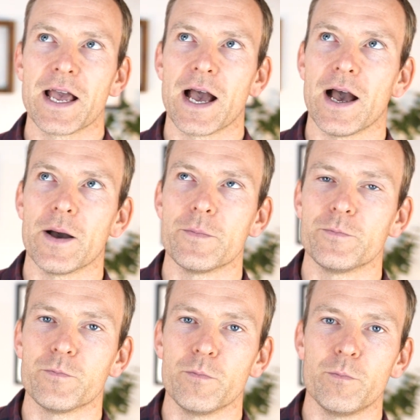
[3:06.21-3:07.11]

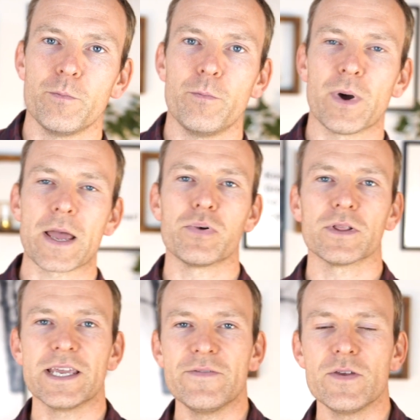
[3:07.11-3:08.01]
But I
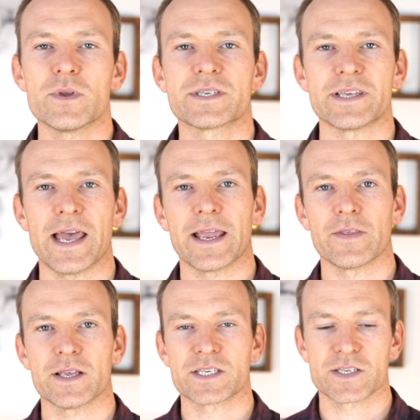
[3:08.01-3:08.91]
believe he was saying
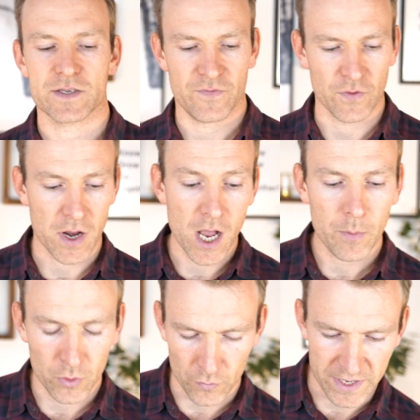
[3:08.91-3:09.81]
this for a
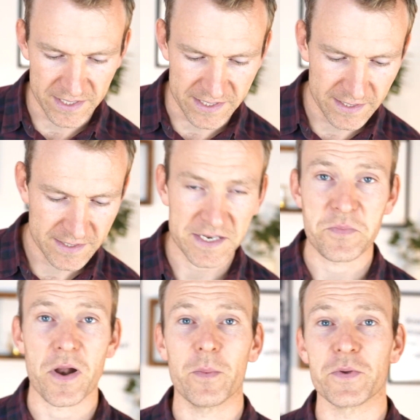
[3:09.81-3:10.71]
couple reasons, and
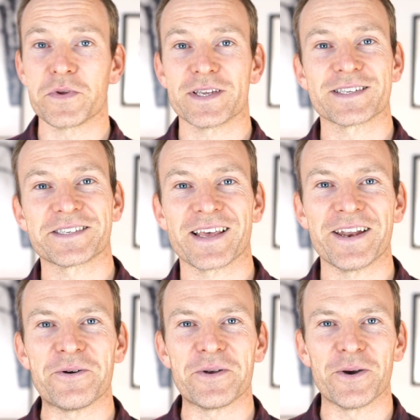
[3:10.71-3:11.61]
probably reasons that I
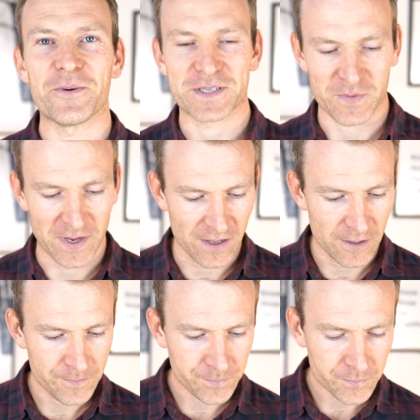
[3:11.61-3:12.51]
don't know as well.